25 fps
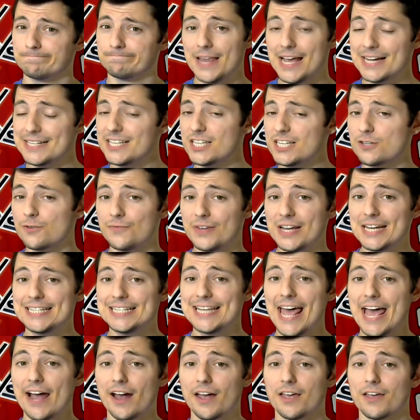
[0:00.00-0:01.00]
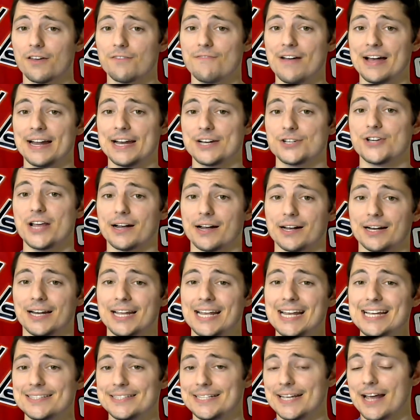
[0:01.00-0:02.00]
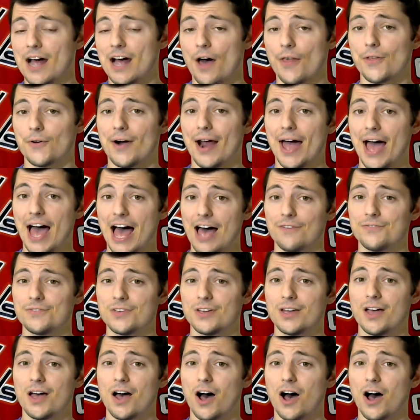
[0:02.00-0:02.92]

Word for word: Next is Vitek Vanecek, and he's the other half